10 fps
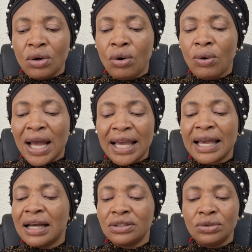Oh, I
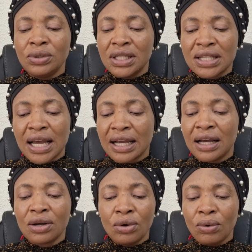can't do it. I
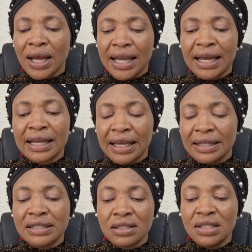can't go. I can't
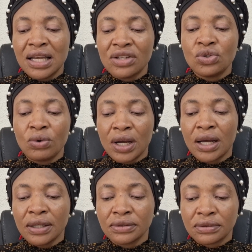get it. Yes, you
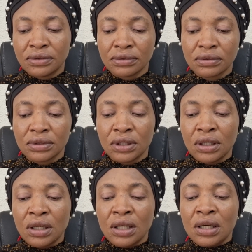can.
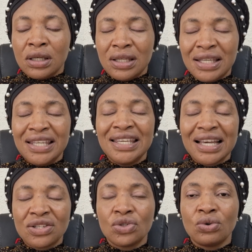
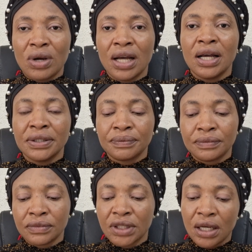Yes, you can.
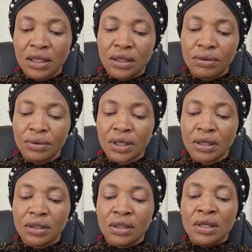Hallelujah.
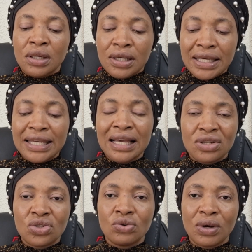
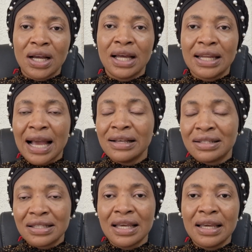Yes, you can. I
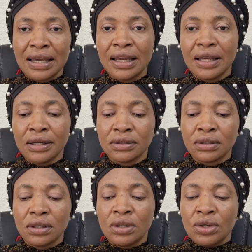say again,
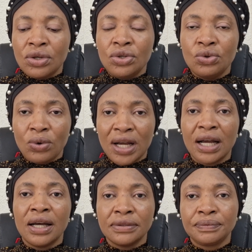you
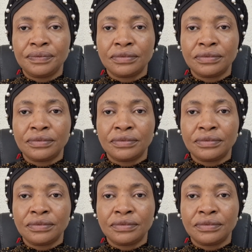can.